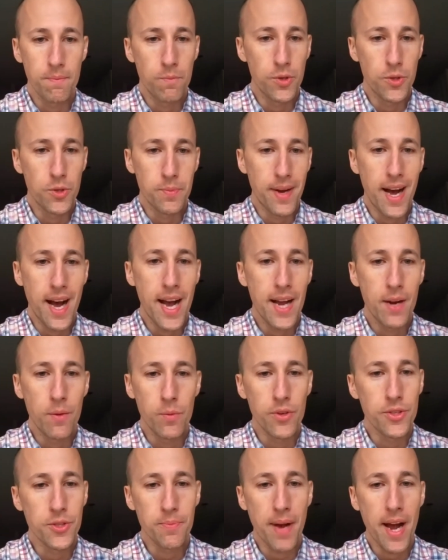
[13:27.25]
was behind
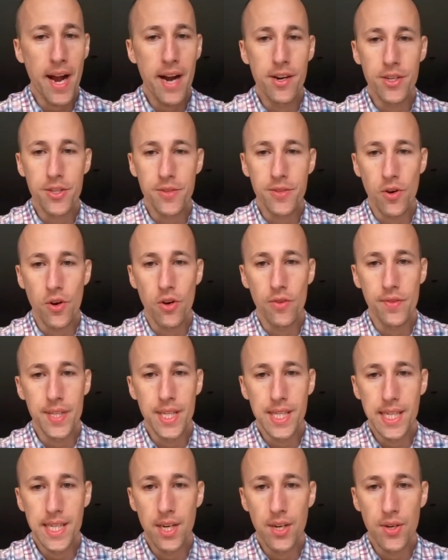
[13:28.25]
Will Spires for all
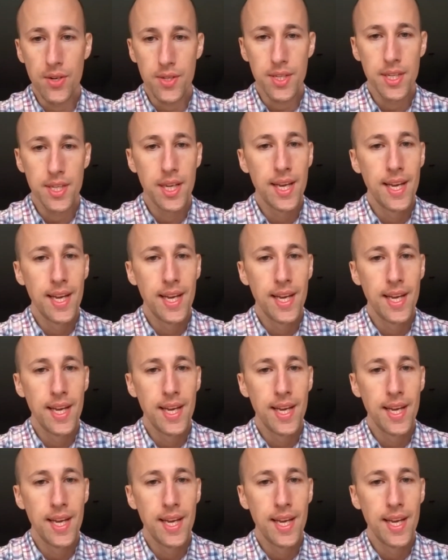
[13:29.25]
these years.